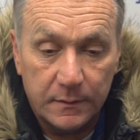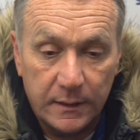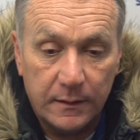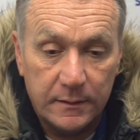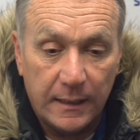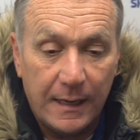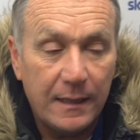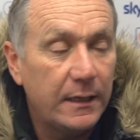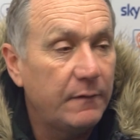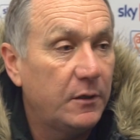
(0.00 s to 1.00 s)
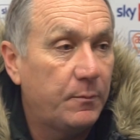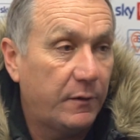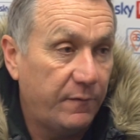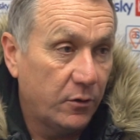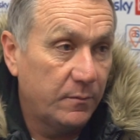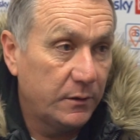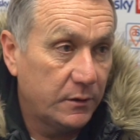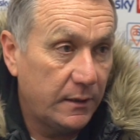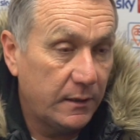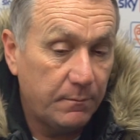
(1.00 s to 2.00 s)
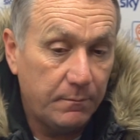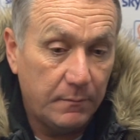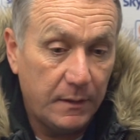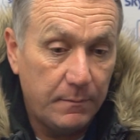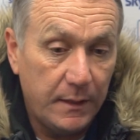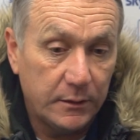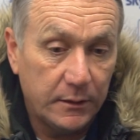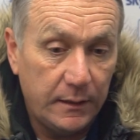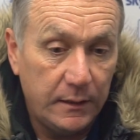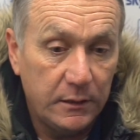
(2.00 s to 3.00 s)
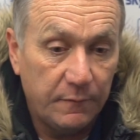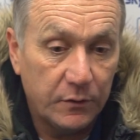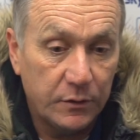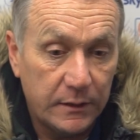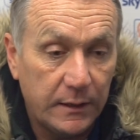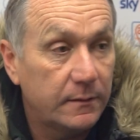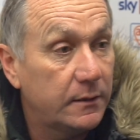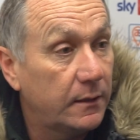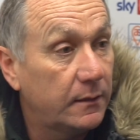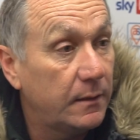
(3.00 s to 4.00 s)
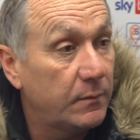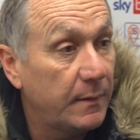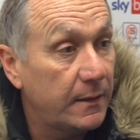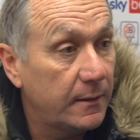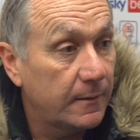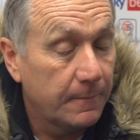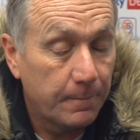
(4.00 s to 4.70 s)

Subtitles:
to hit a level of performance that it makes it easy for us to keep them in there.